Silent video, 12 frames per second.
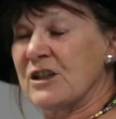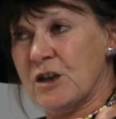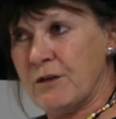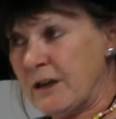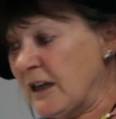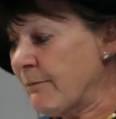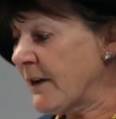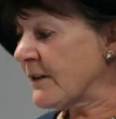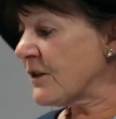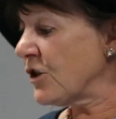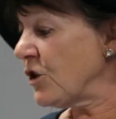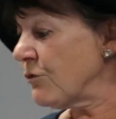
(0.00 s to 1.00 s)
so
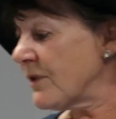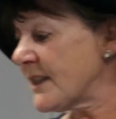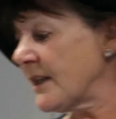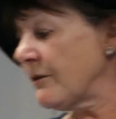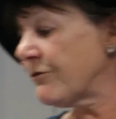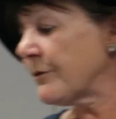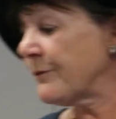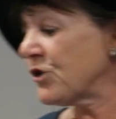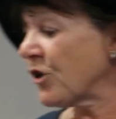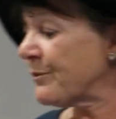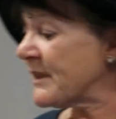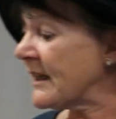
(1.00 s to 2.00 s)
emails that you receive from
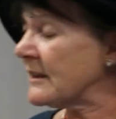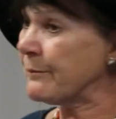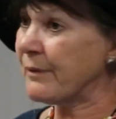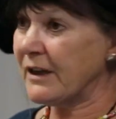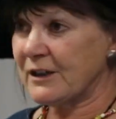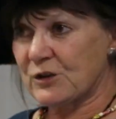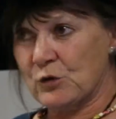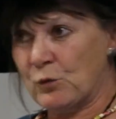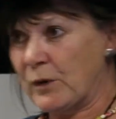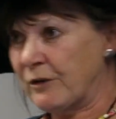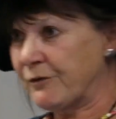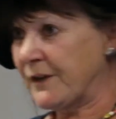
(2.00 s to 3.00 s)
Job Centre Plus or
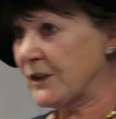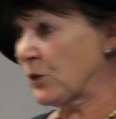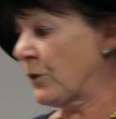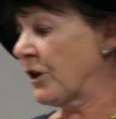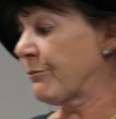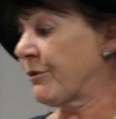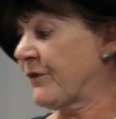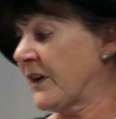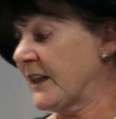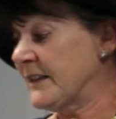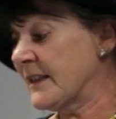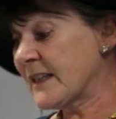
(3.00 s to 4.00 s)
Welfare to Work
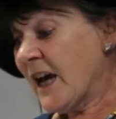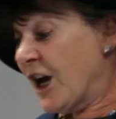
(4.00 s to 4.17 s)
providers.